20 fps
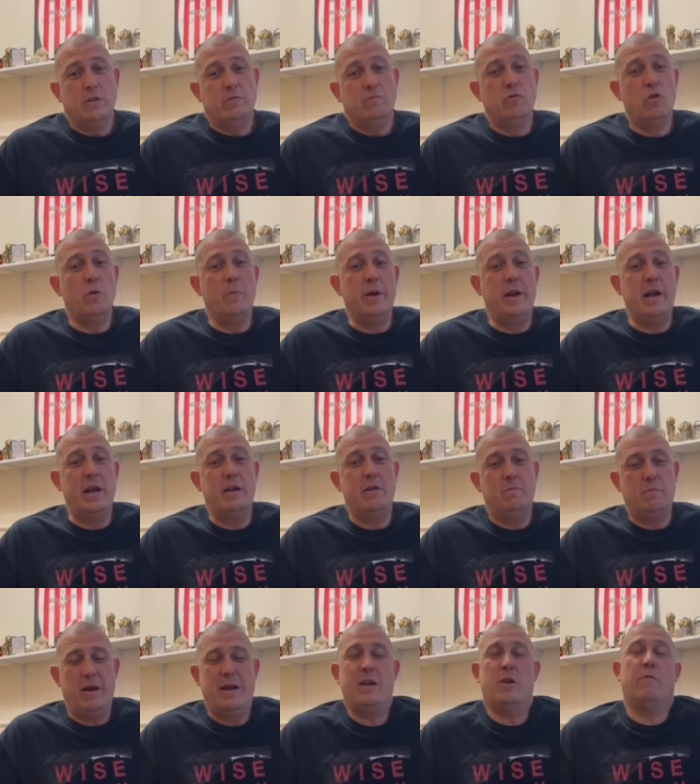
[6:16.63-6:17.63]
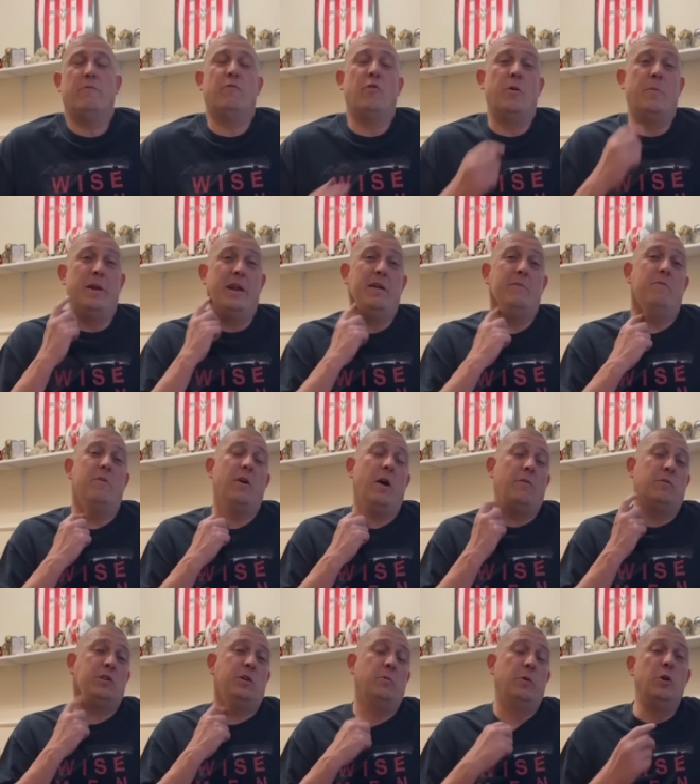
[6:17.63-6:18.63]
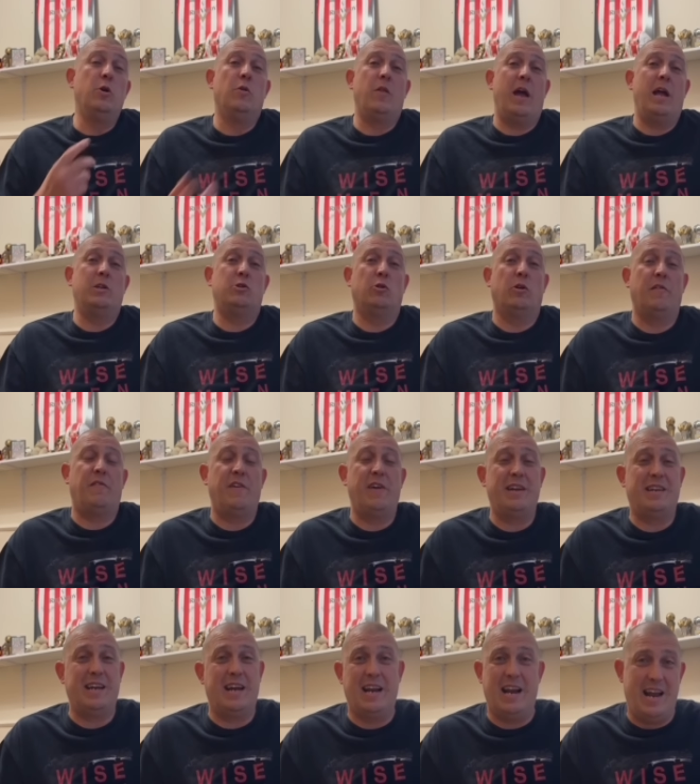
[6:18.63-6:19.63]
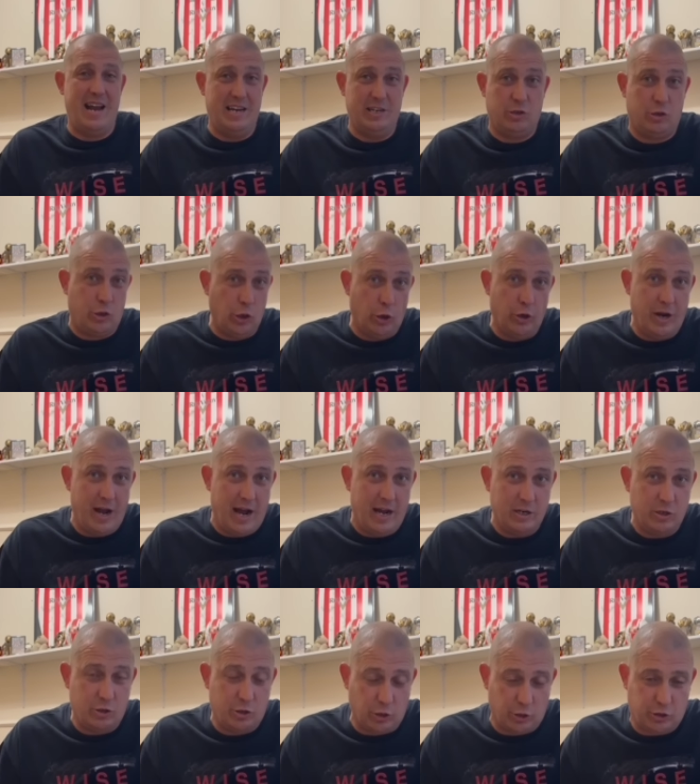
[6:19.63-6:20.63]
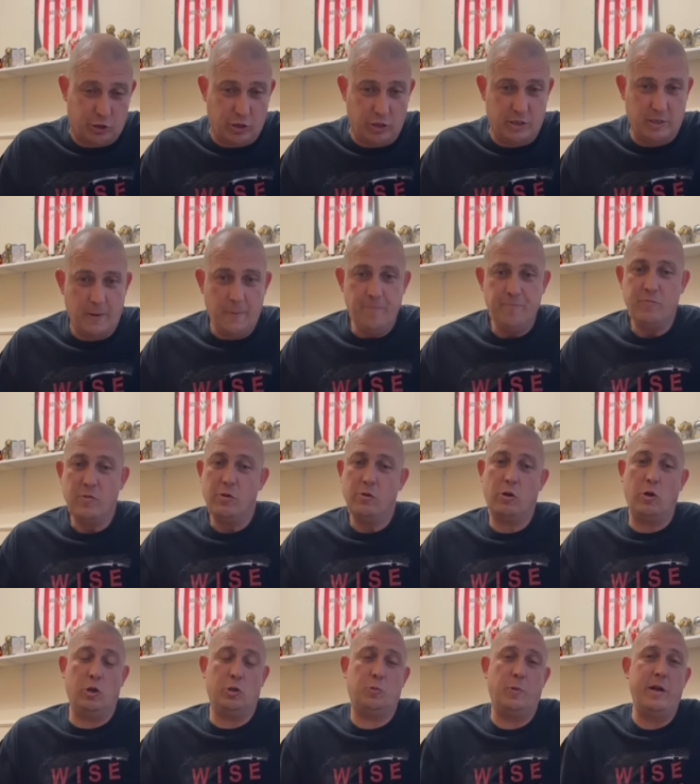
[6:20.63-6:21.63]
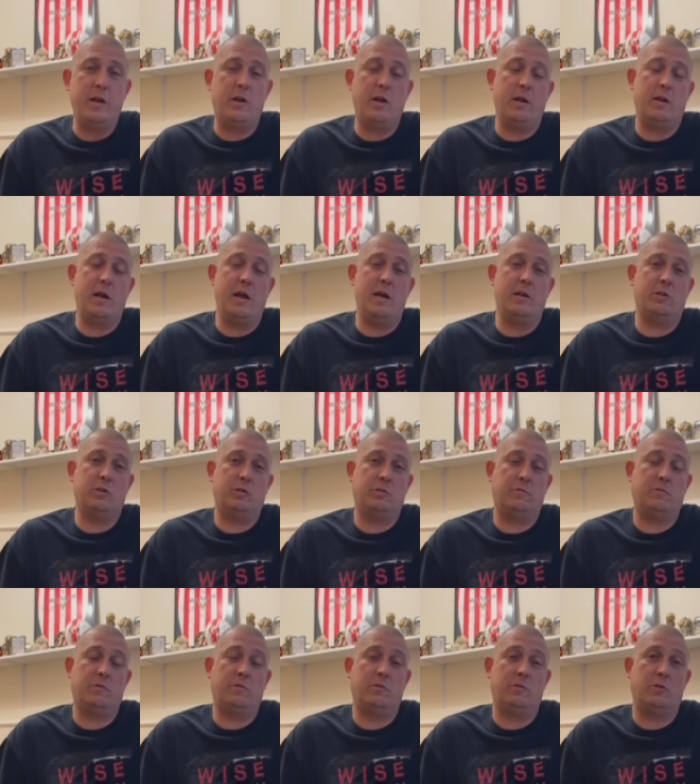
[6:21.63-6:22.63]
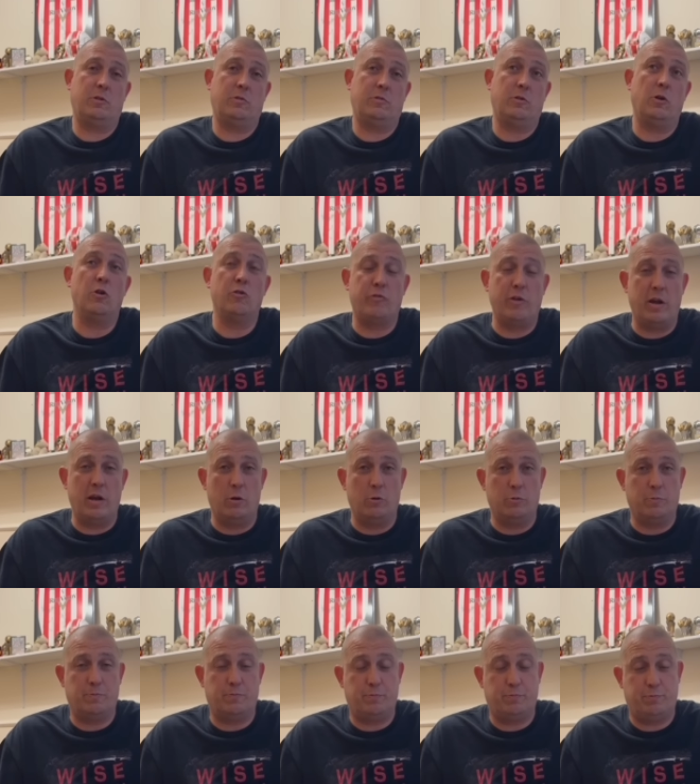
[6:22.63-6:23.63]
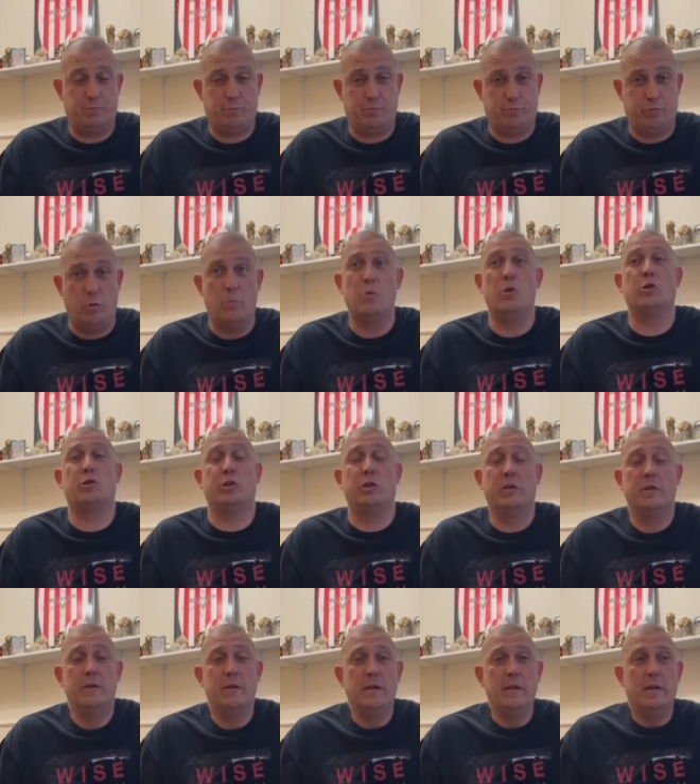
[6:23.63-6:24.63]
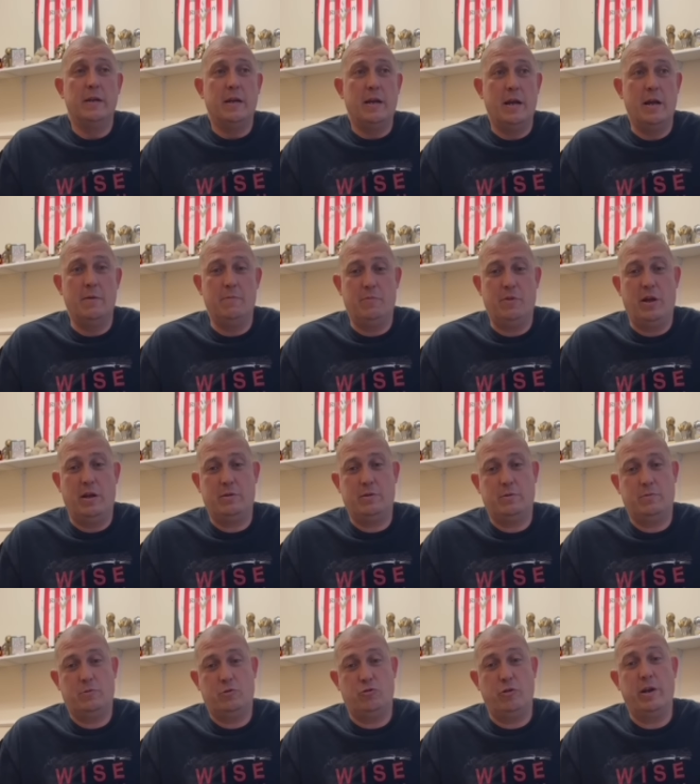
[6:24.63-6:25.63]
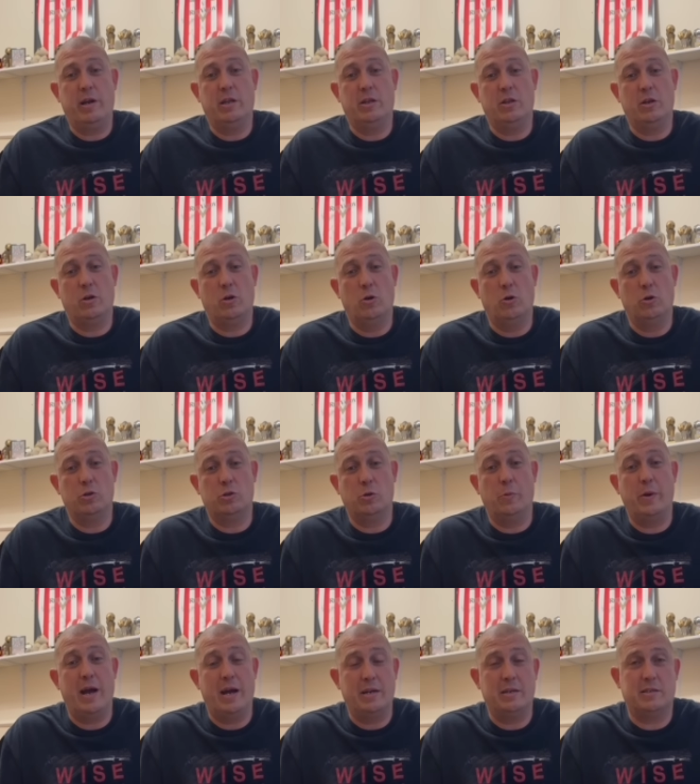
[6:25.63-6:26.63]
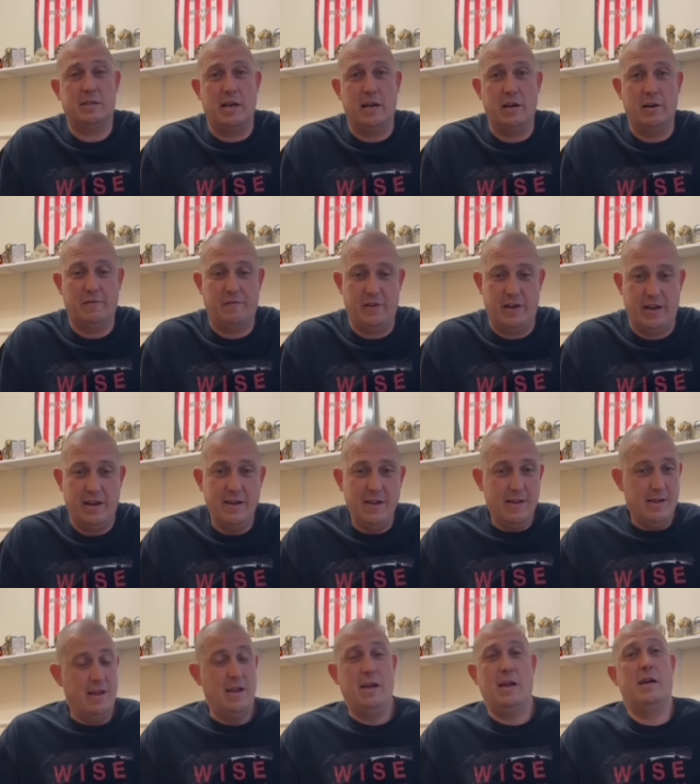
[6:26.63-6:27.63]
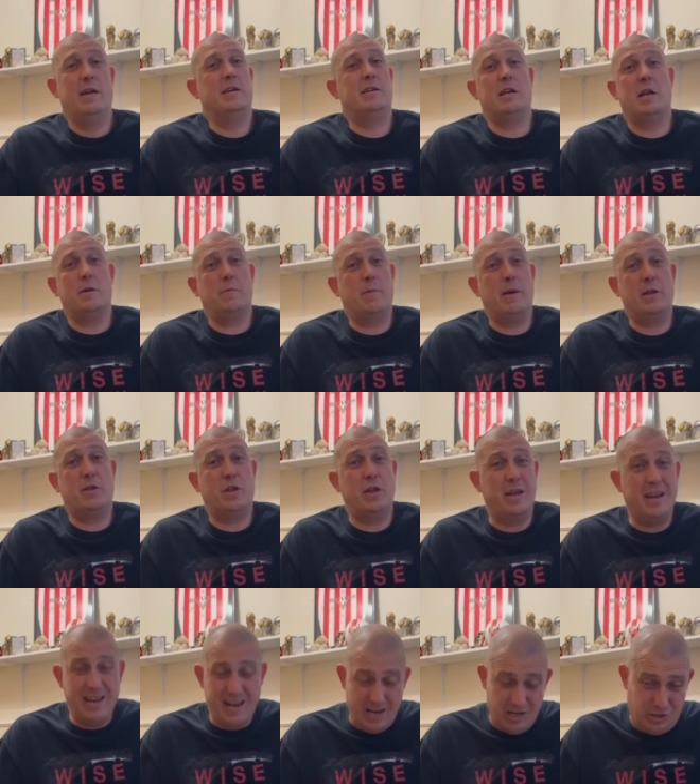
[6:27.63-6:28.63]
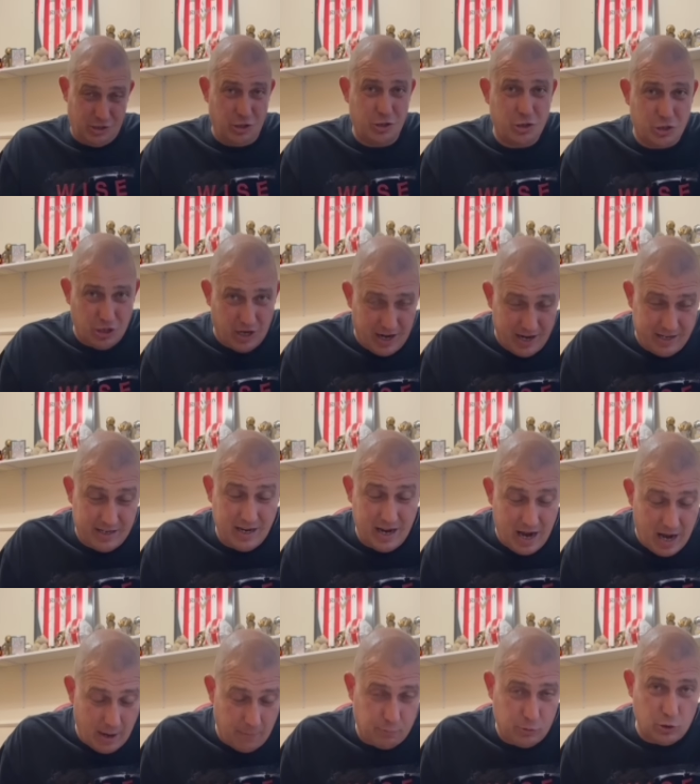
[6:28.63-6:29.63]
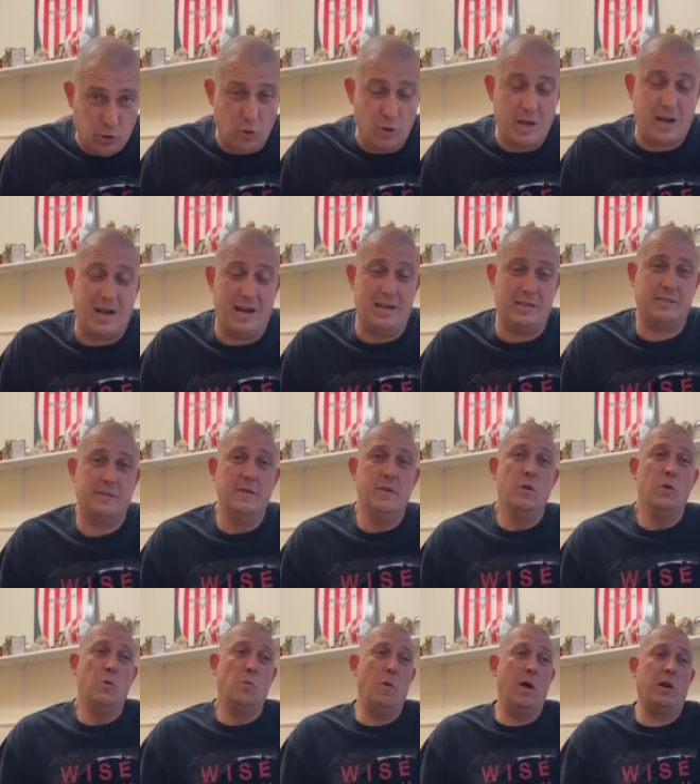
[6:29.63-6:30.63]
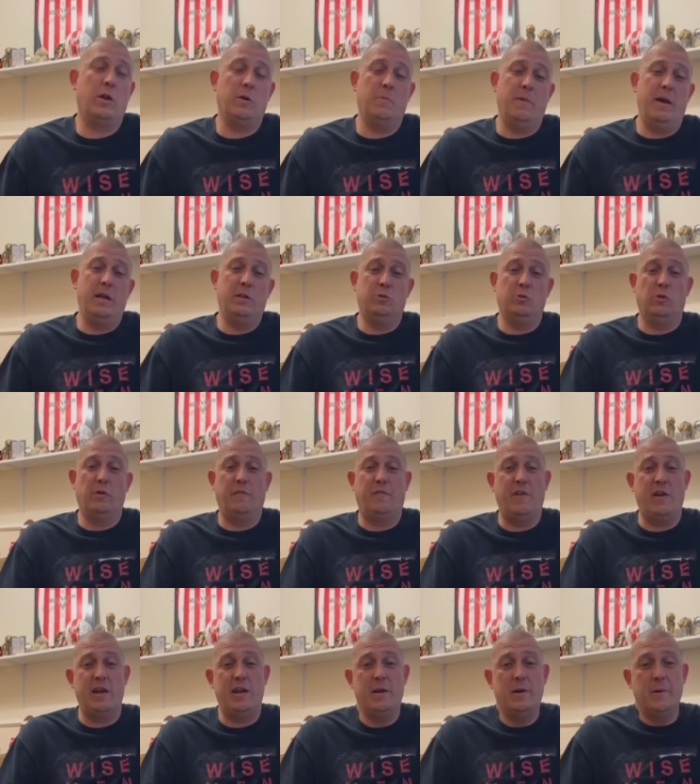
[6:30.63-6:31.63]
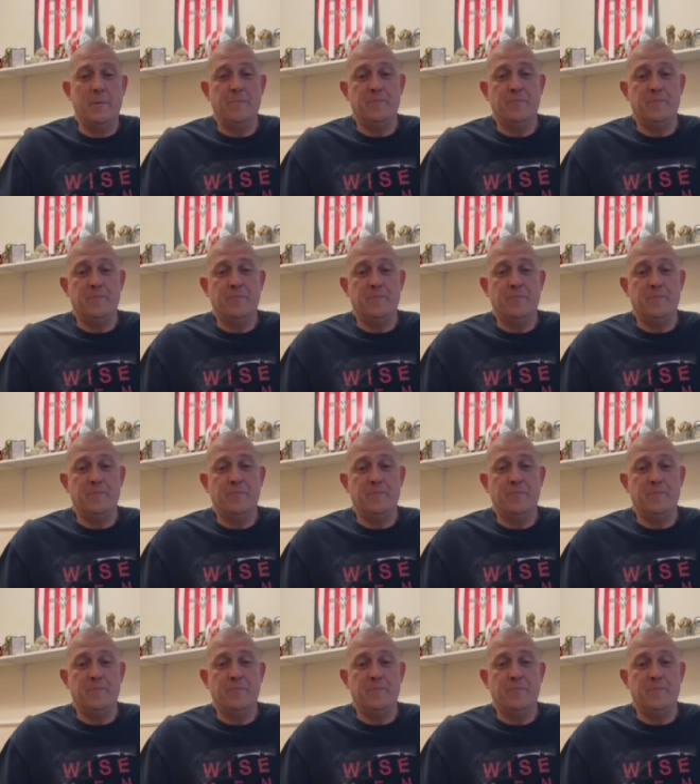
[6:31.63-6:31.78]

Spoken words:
Rumoured in, wait, not rumoured in. Obviously, we know the Enzo Lafay deal is done and dusted. Cosweek is concrete promotion, and that triggered the clause that we had to sign Lafay. Is that a bad thing? Is it shite? Absolutely class. Welcome, Enzo Lafay.